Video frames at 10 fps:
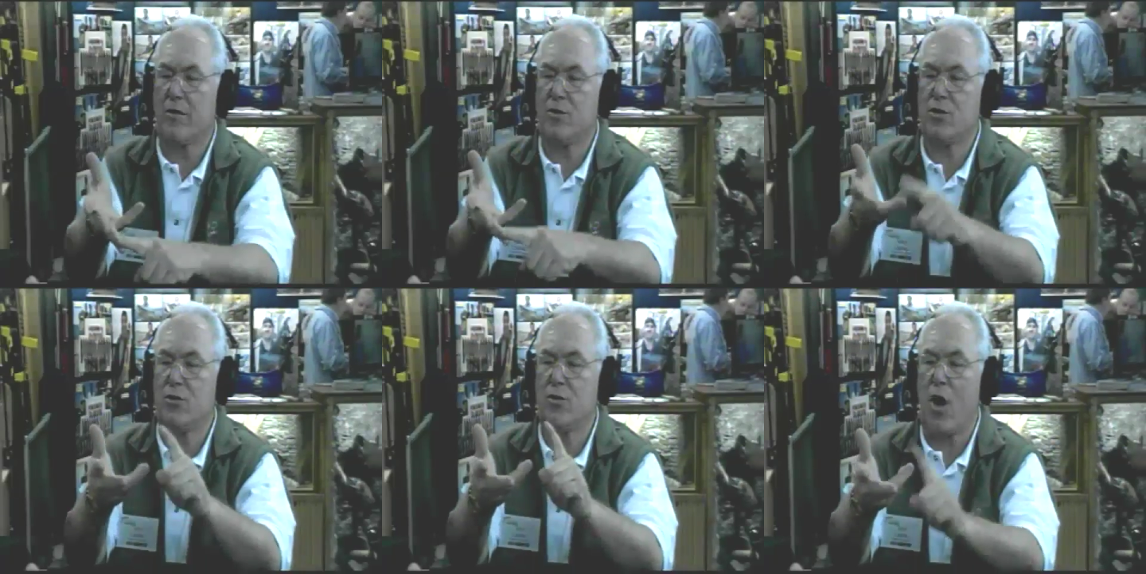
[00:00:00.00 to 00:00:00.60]
of
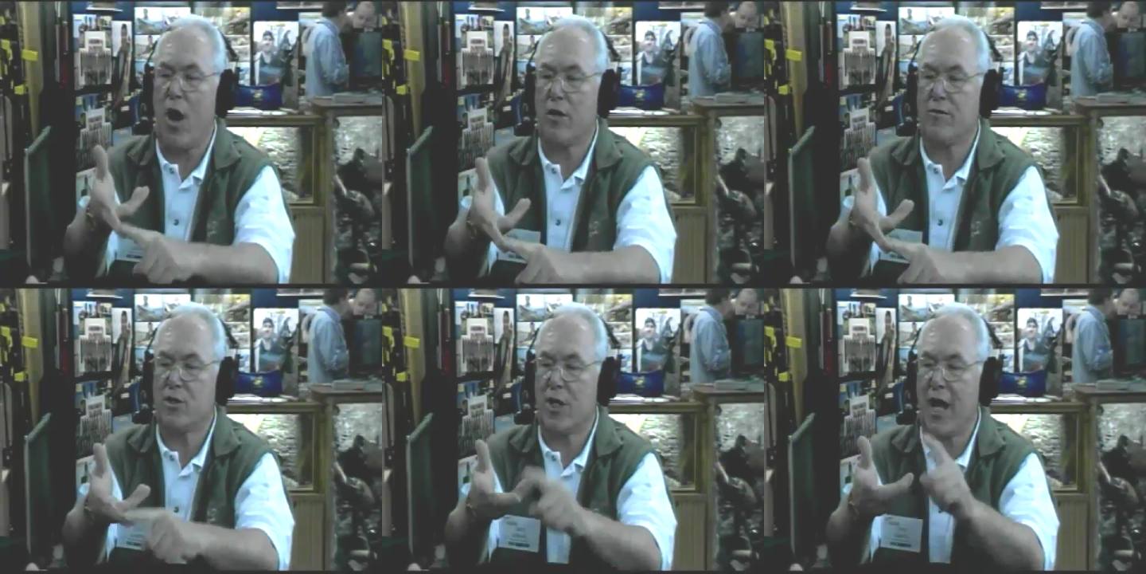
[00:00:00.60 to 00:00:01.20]
June, all
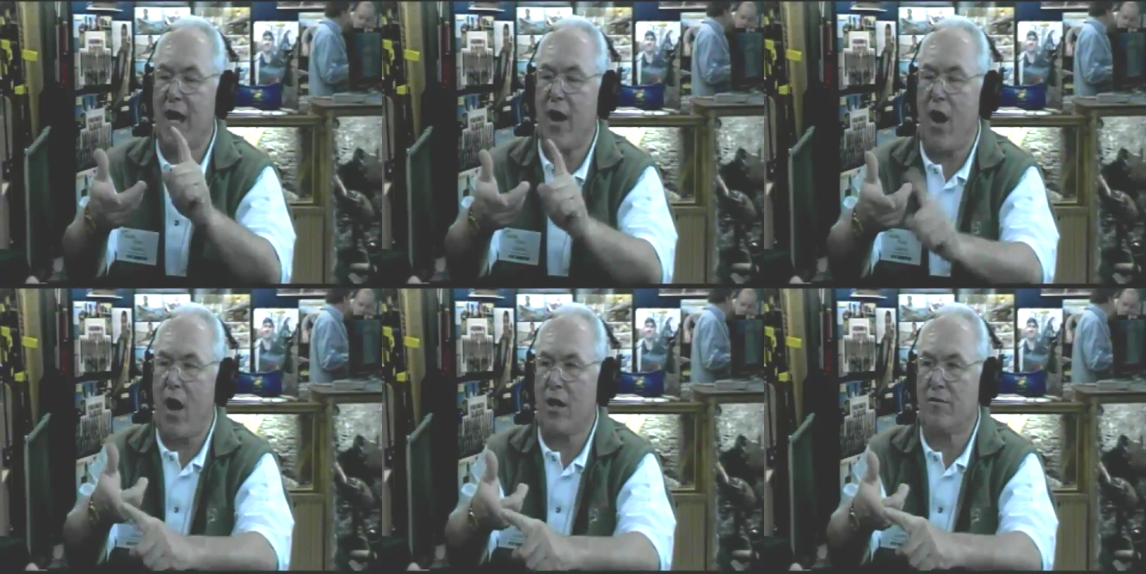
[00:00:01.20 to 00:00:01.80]
of July,
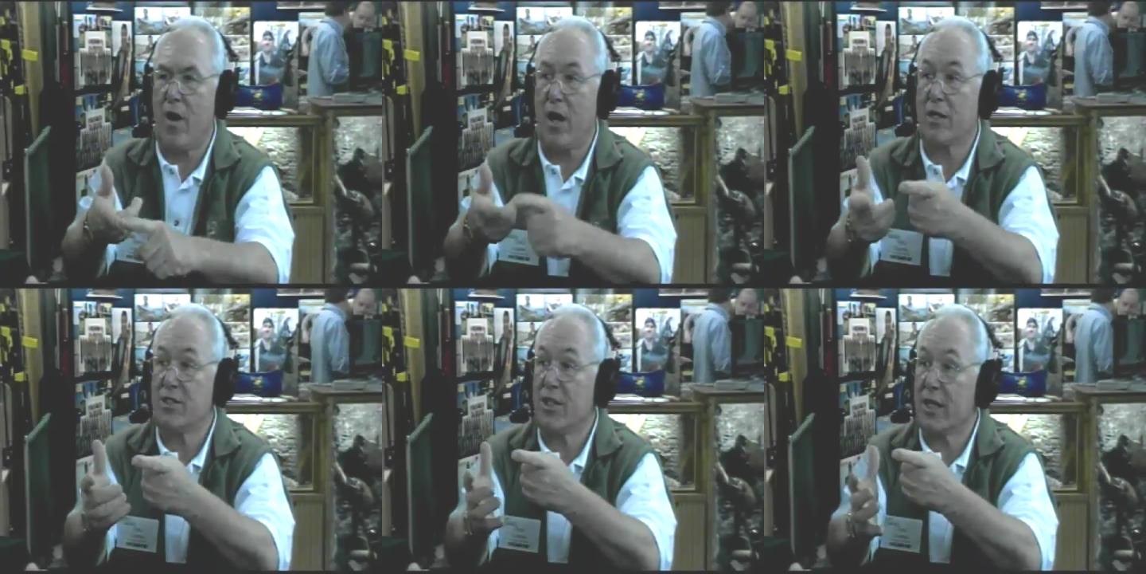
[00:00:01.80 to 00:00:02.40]
all of
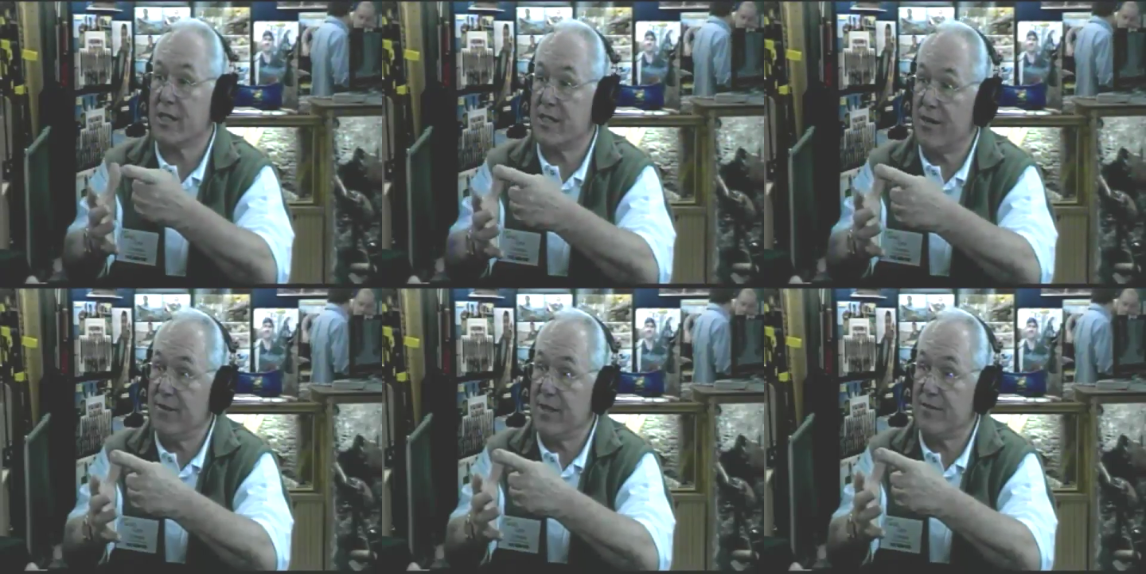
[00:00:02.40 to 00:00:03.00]
August till the
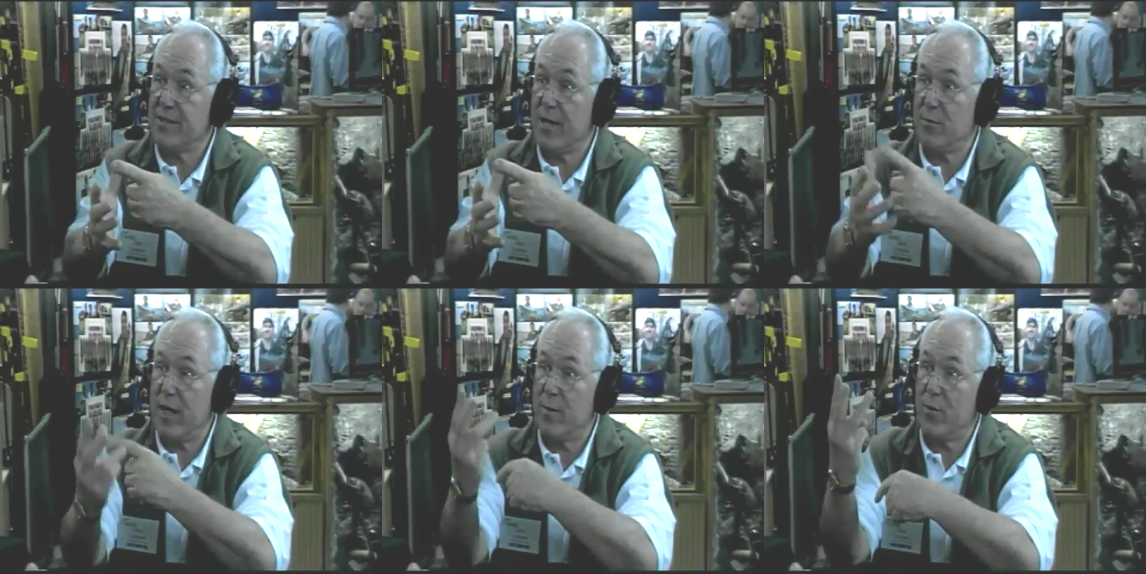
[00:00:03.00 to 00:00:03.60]
7th of
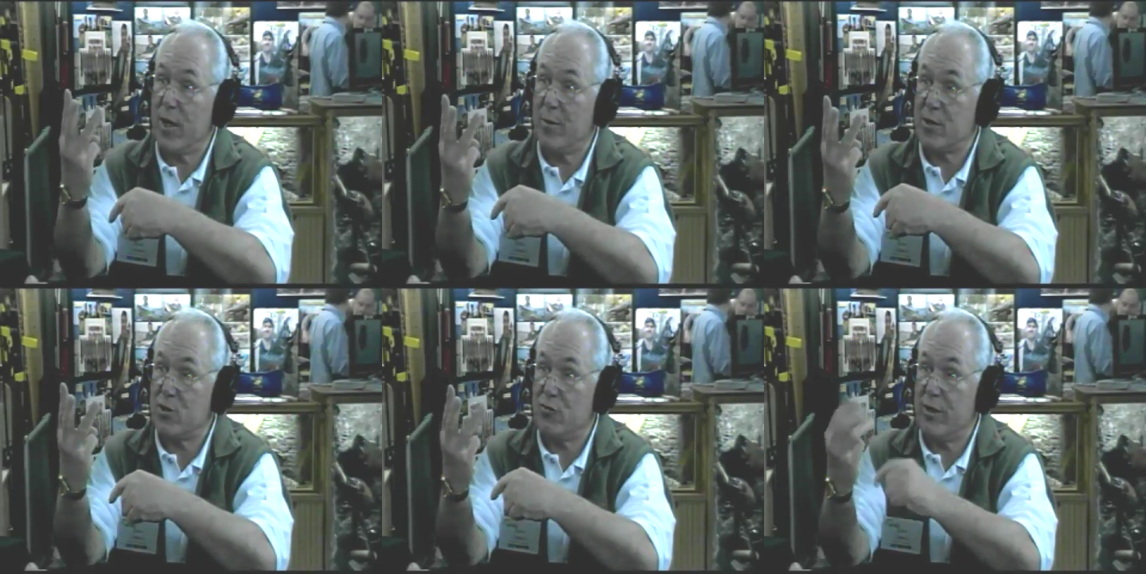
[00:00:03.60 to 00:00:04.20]
September, and I
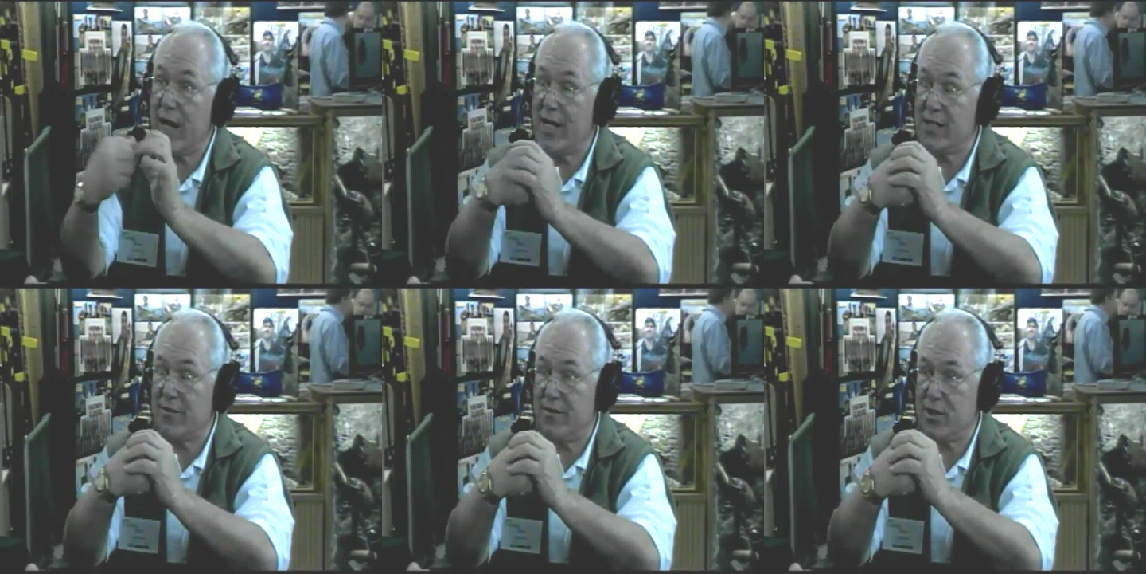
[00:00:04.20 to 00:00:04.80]
missed 3
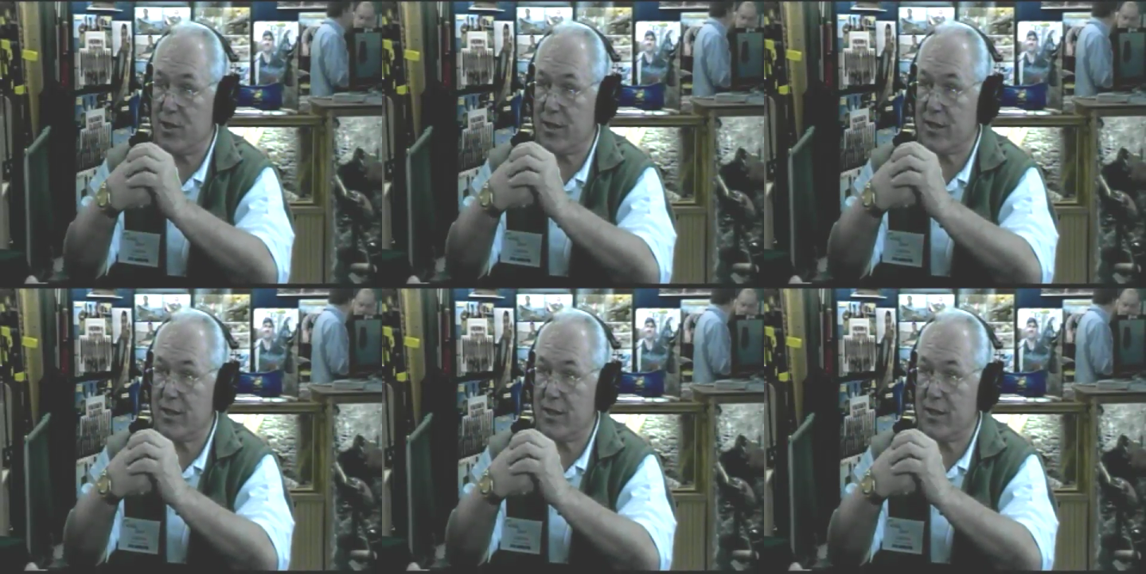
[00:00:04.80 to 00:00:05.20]
nights of fishing.